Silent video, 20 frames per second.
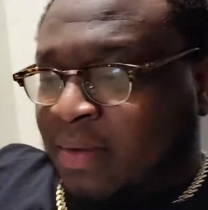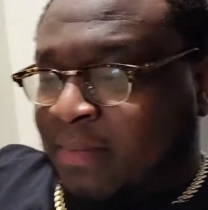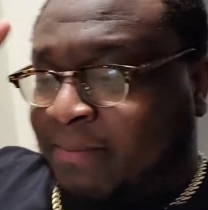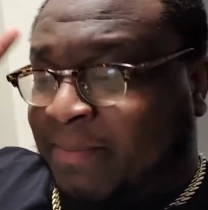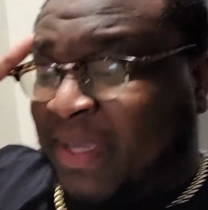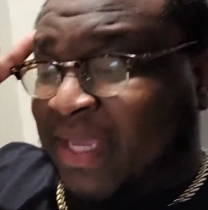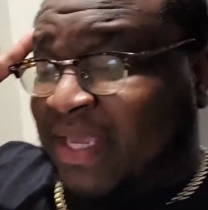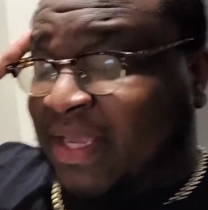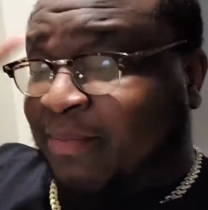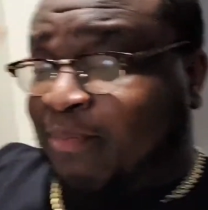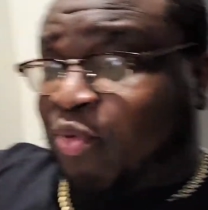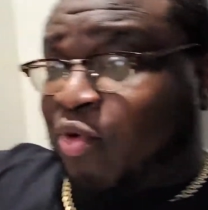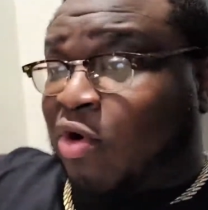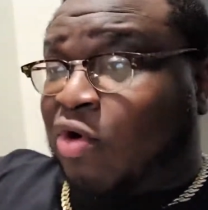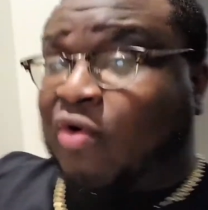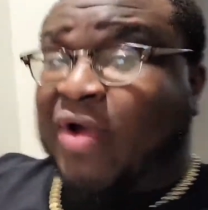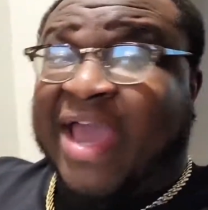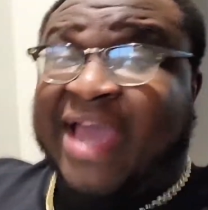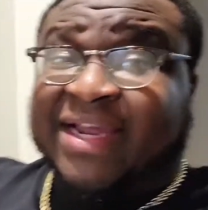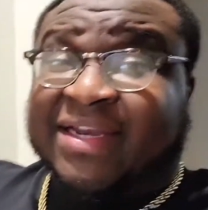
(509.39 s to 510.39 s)
Being
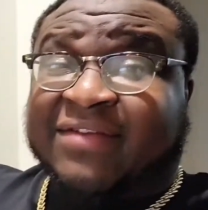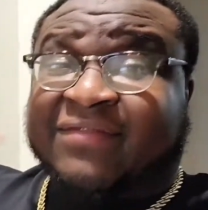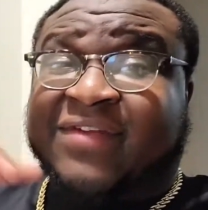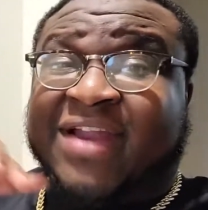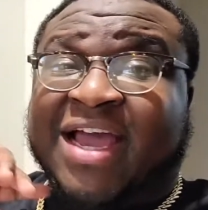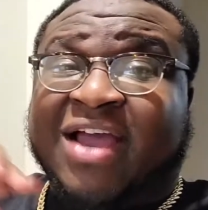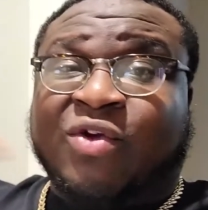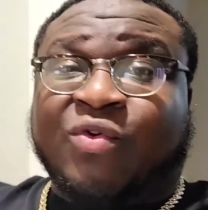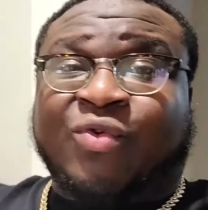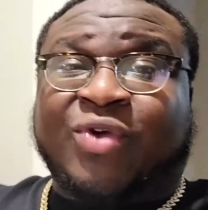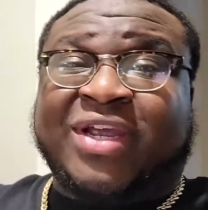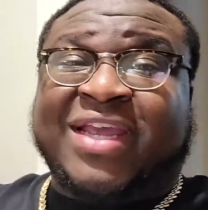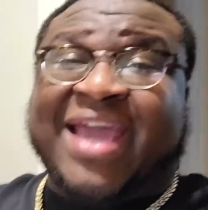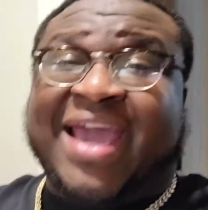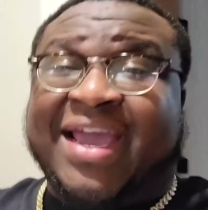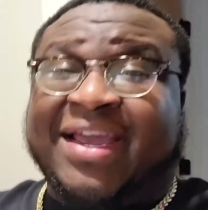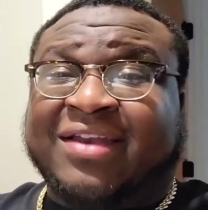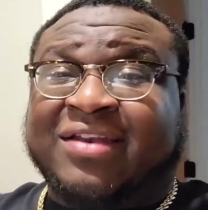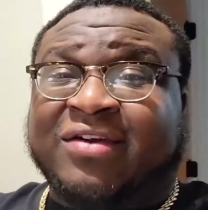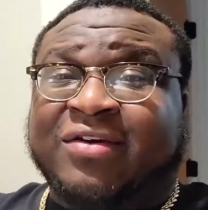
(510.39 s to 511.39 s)
proactive, not
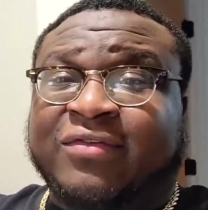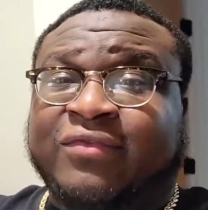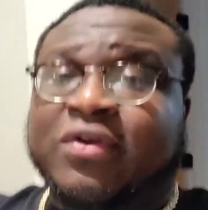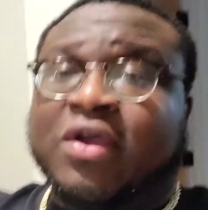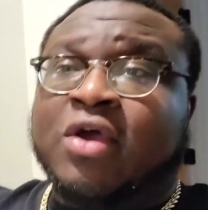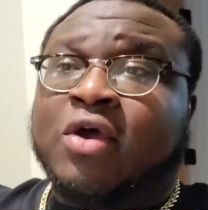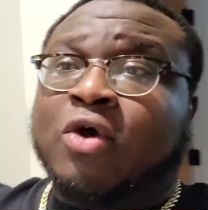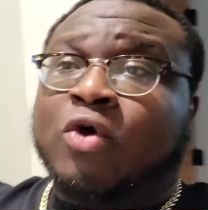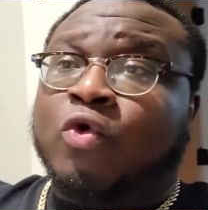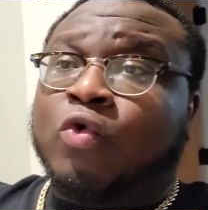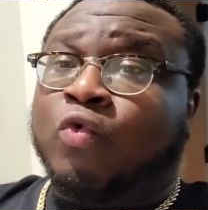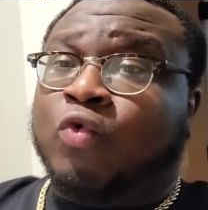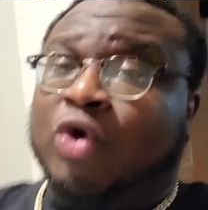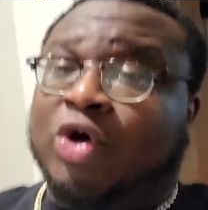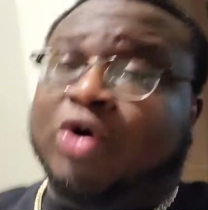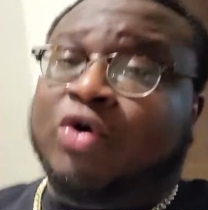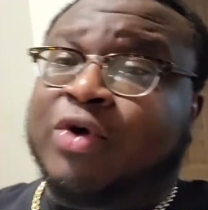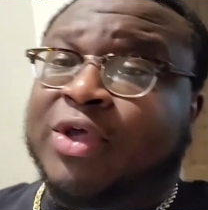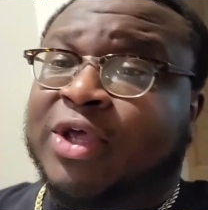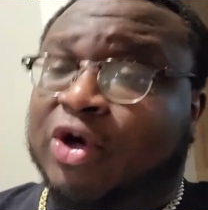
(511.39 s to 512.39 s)
reactive,
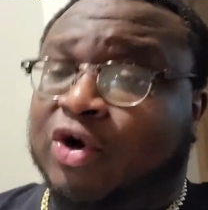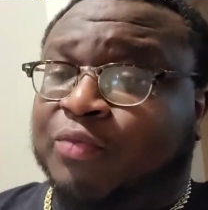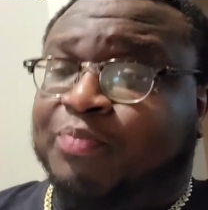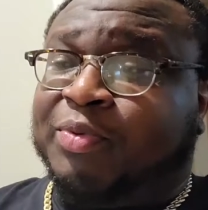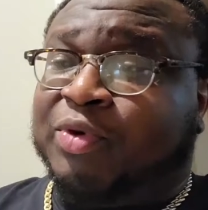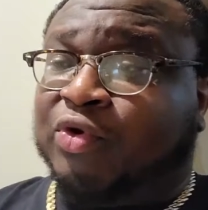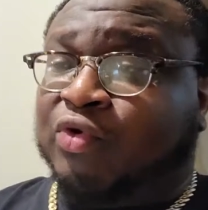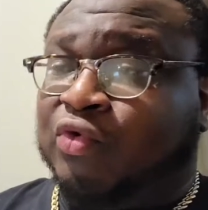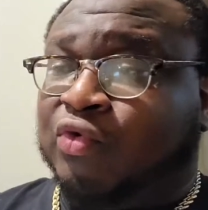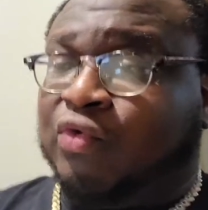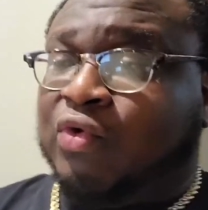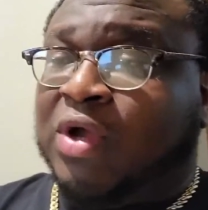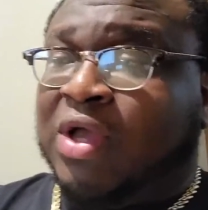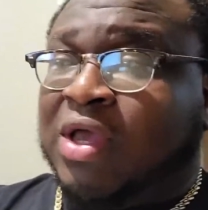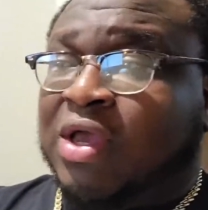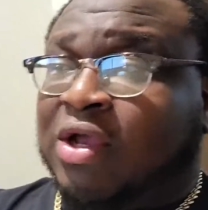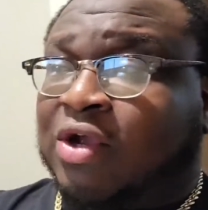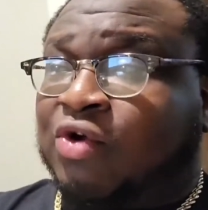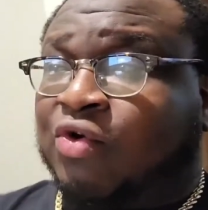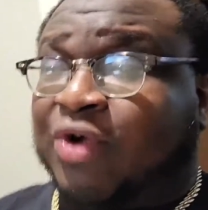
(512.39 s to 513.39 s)
will help you
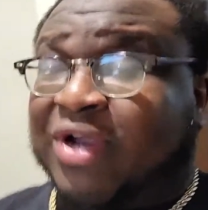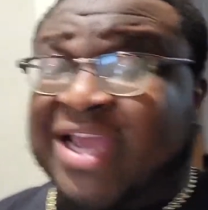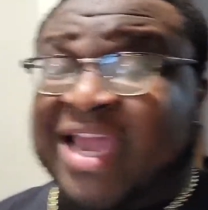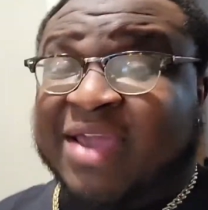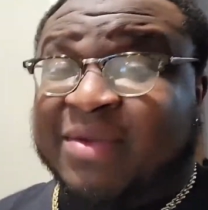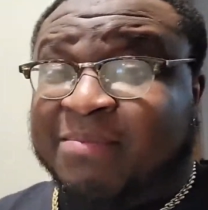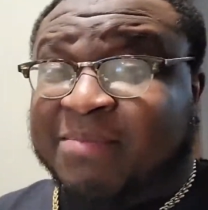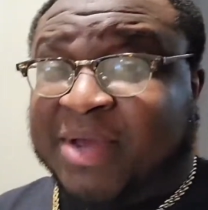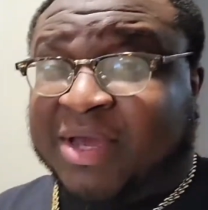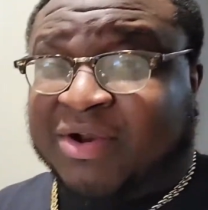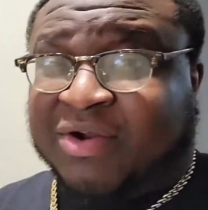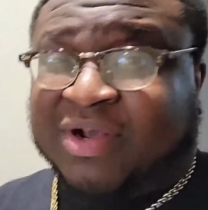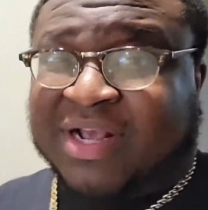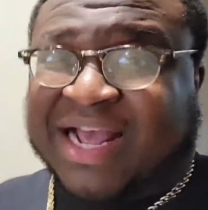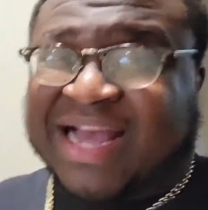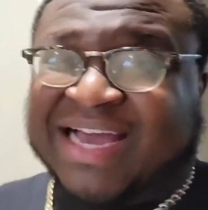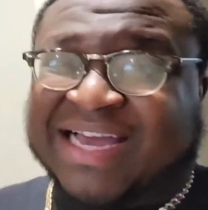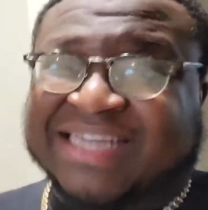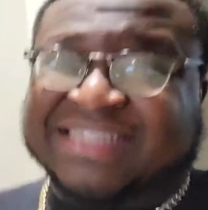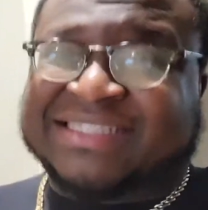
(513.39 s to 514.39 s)
create better
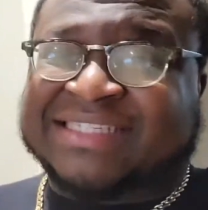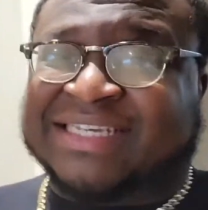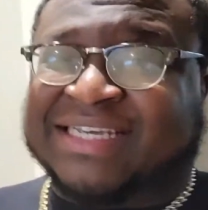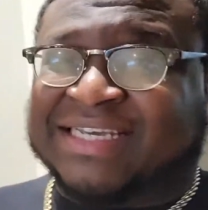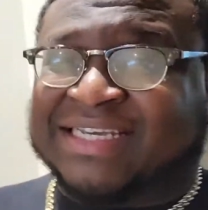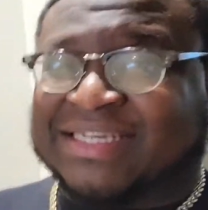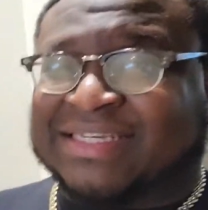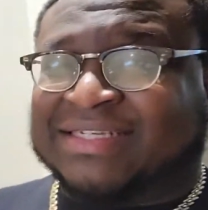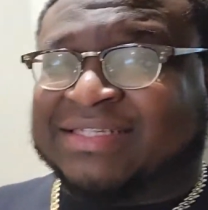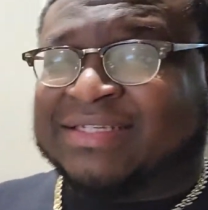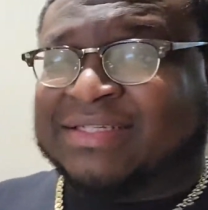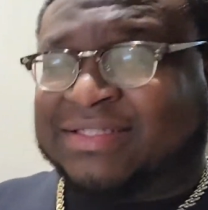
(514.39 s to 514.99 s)
content.